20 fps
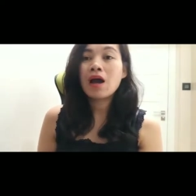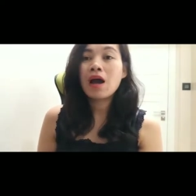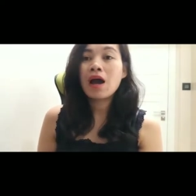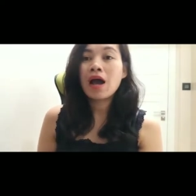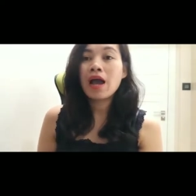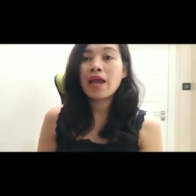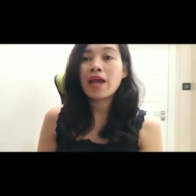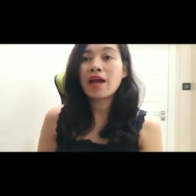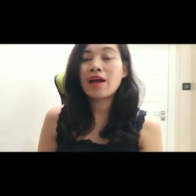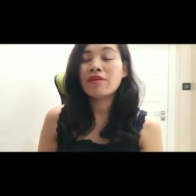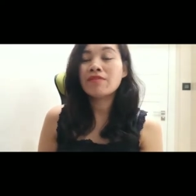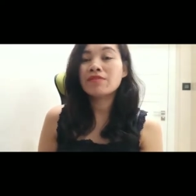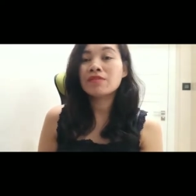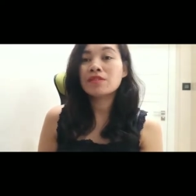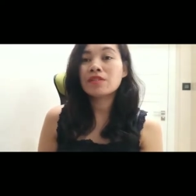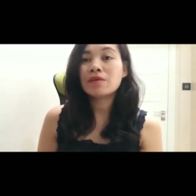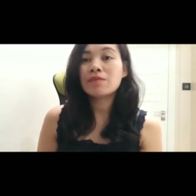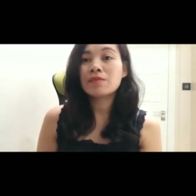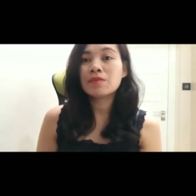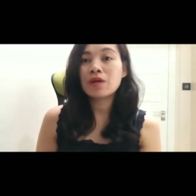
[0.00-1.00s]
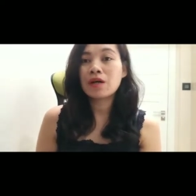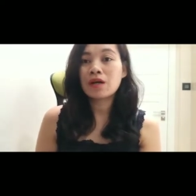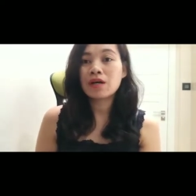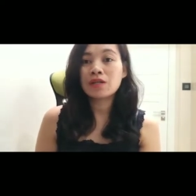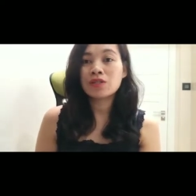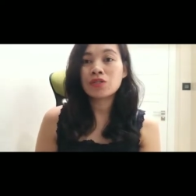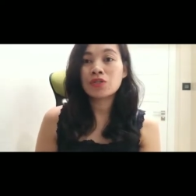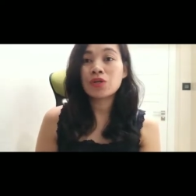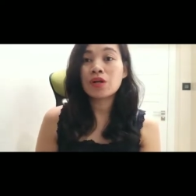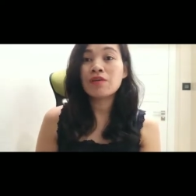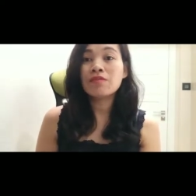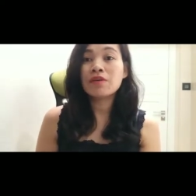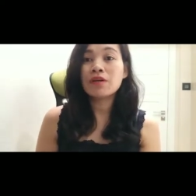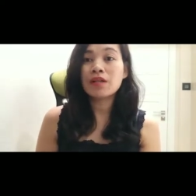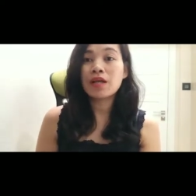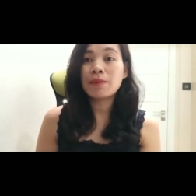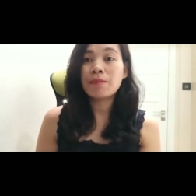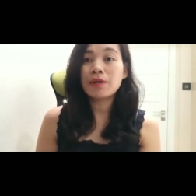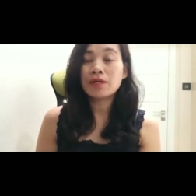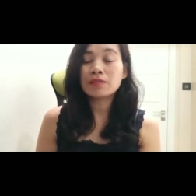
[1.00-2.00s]
I have some uh, trouble
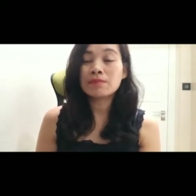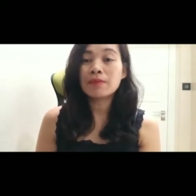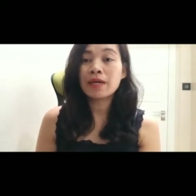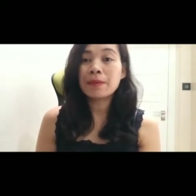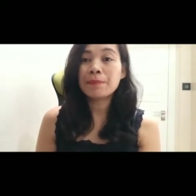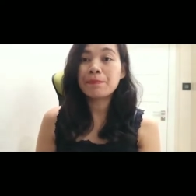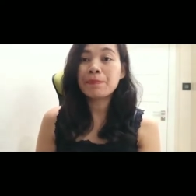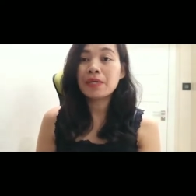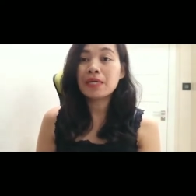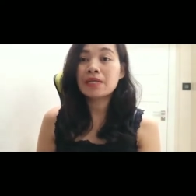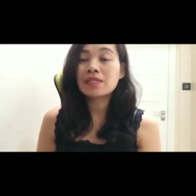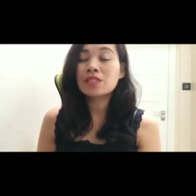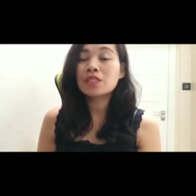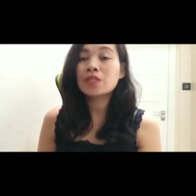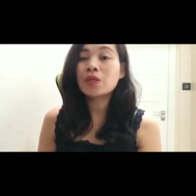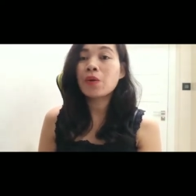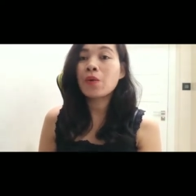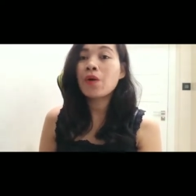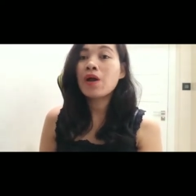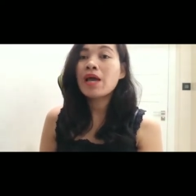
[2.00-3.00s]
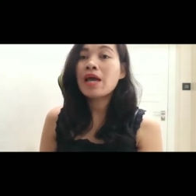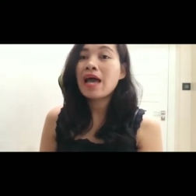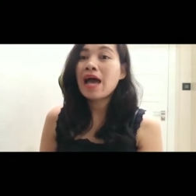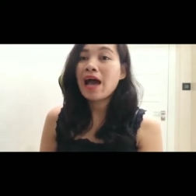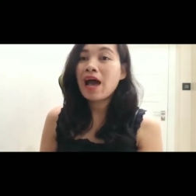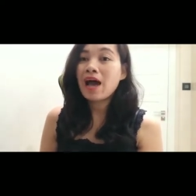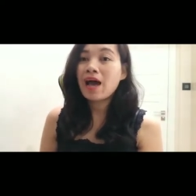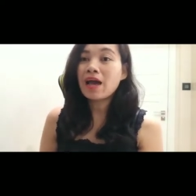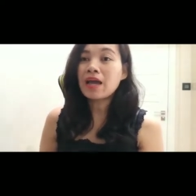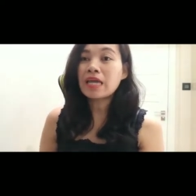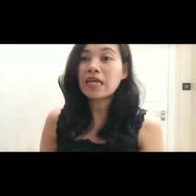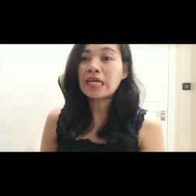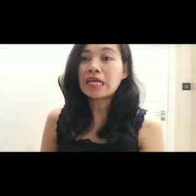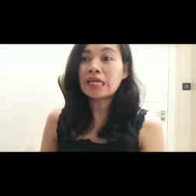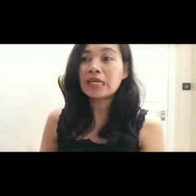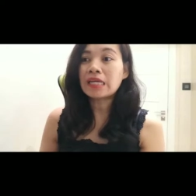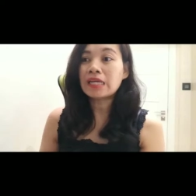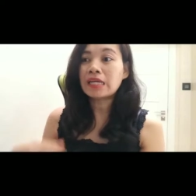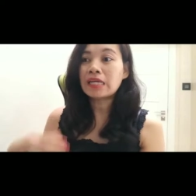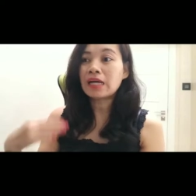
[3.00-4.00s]
about my pin. So
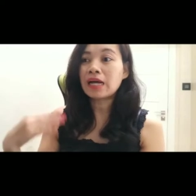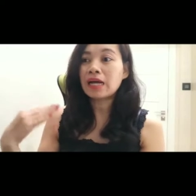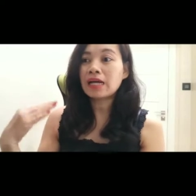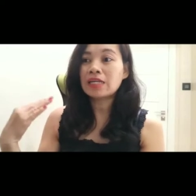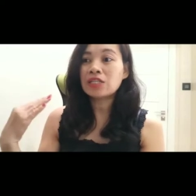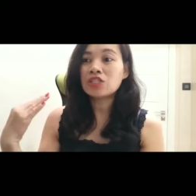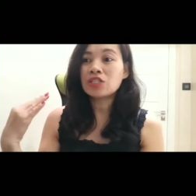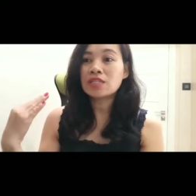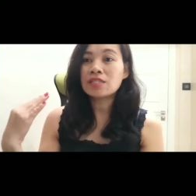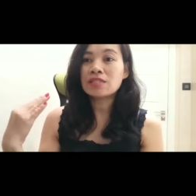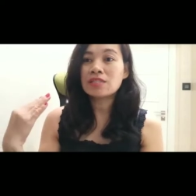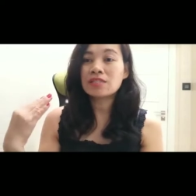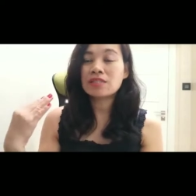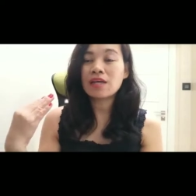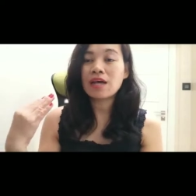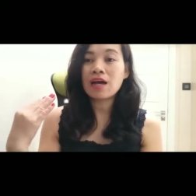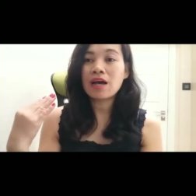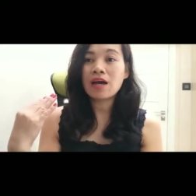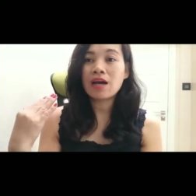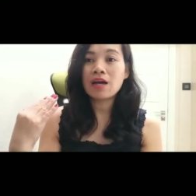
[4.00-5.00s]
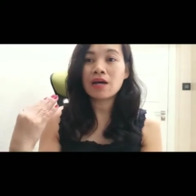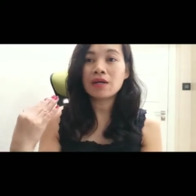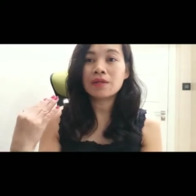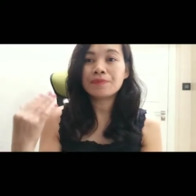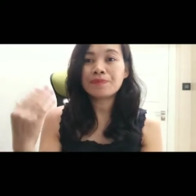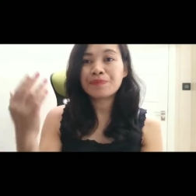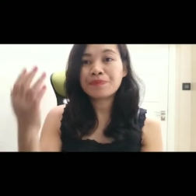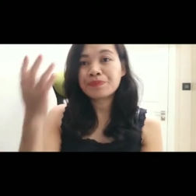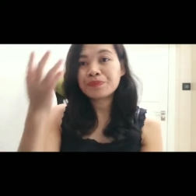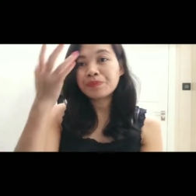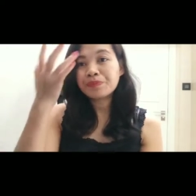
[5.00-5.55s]
I I just um,